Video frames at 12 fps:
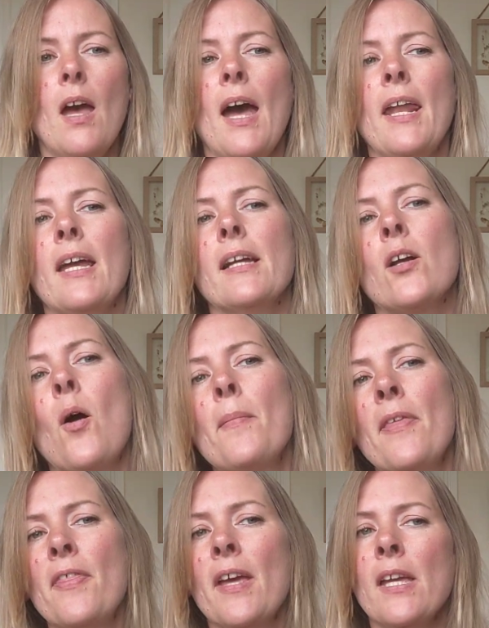And it got
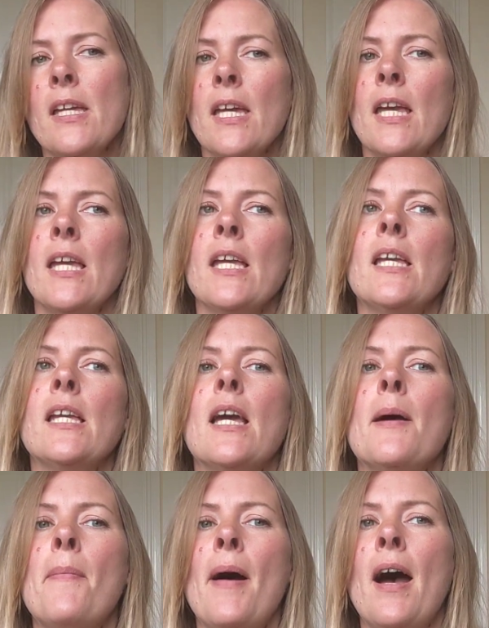me thinking
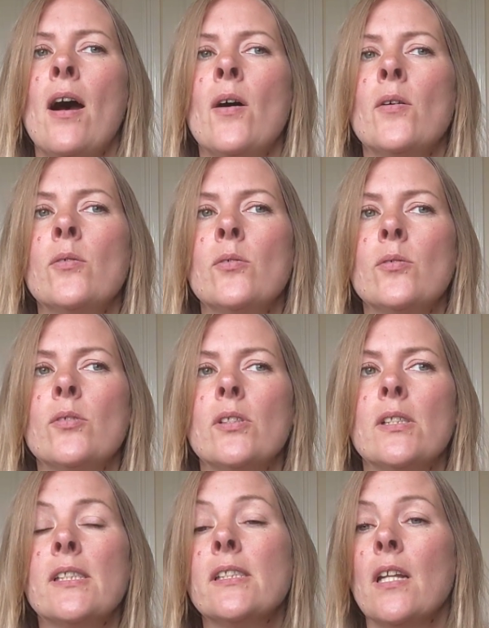about
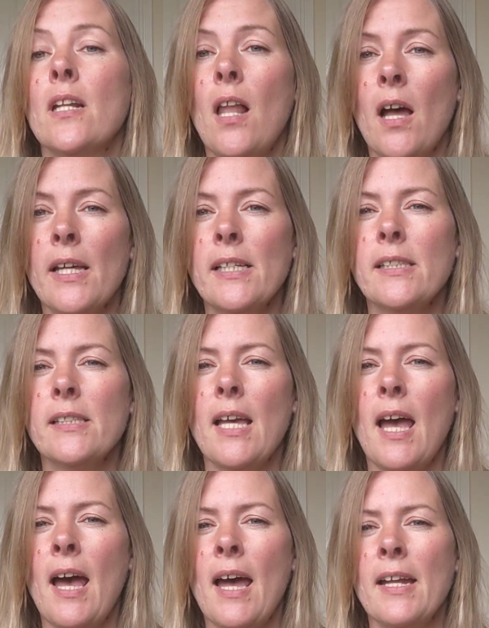sunlight
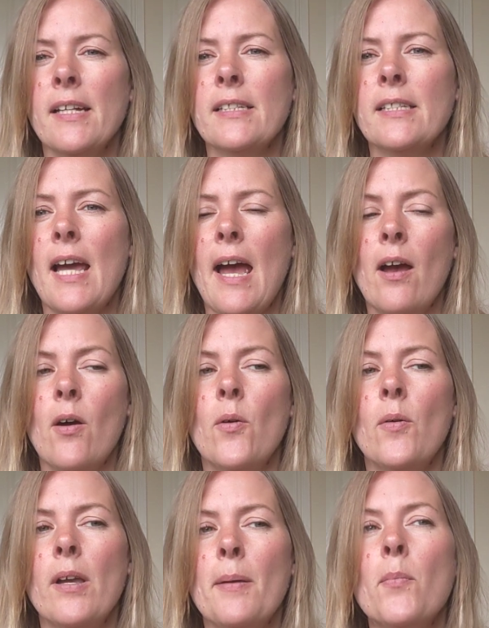and
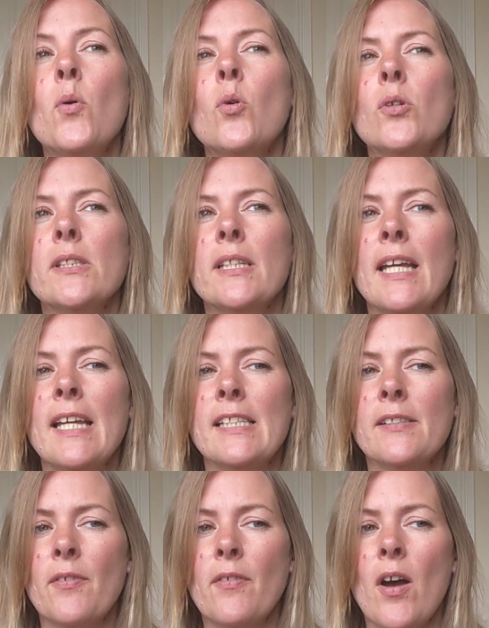how important it
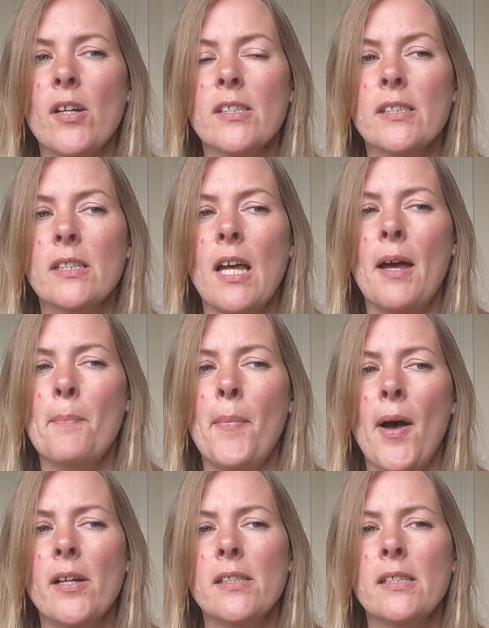is for us,
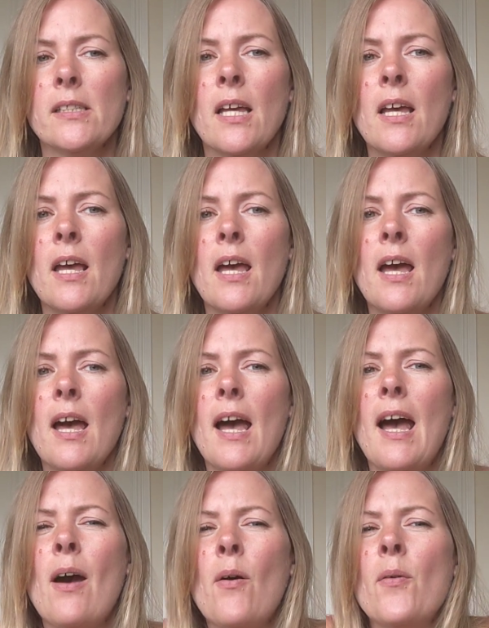but
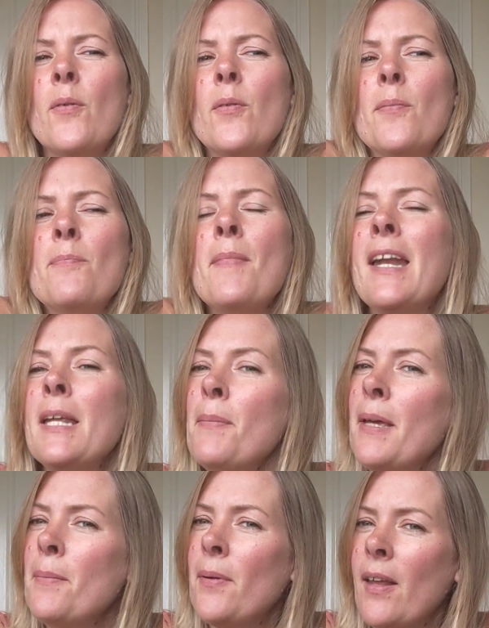how many
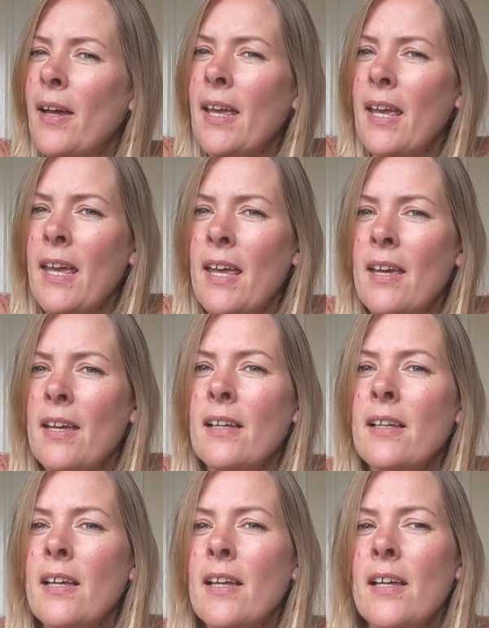people I hear
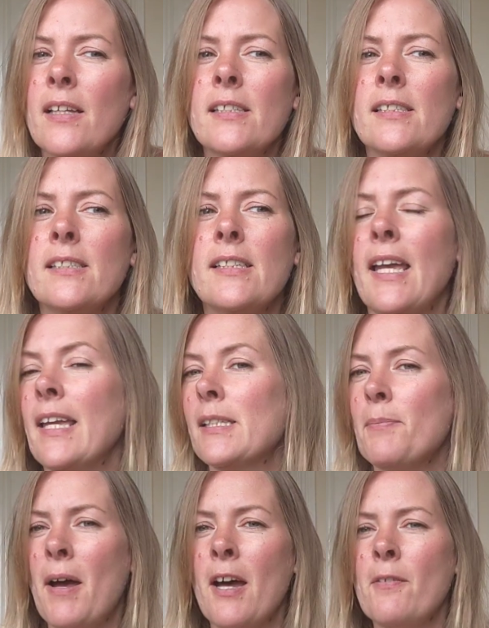saying
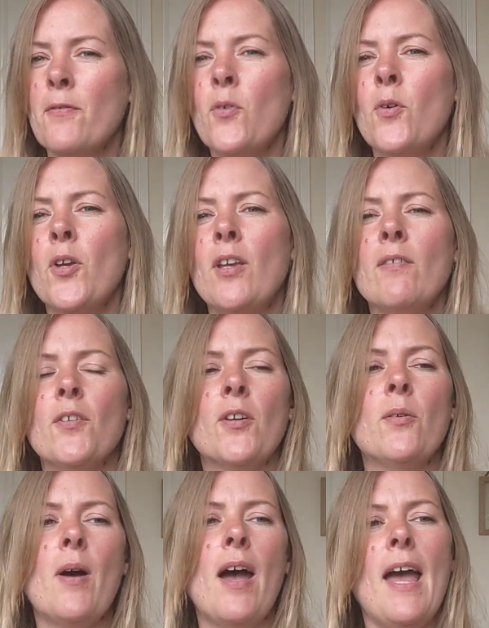it's bad for you, you've got
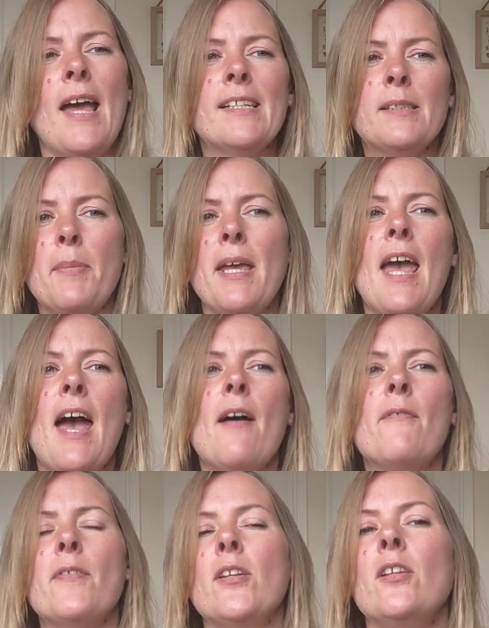to wear
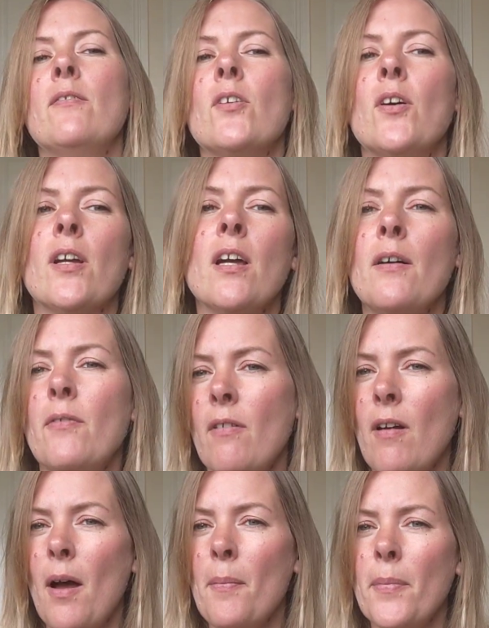SPF and you've got to
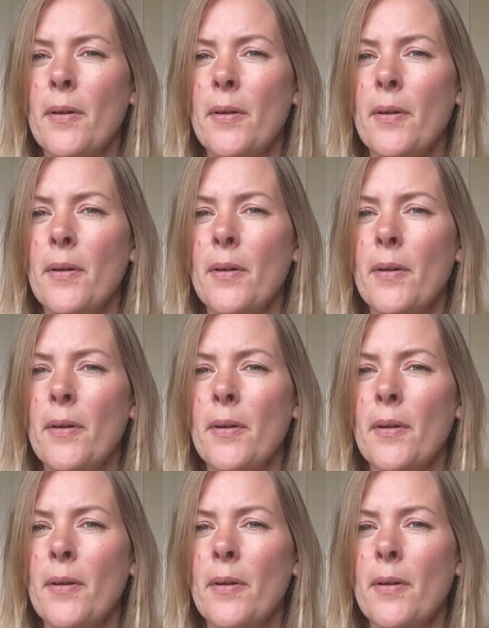cover up.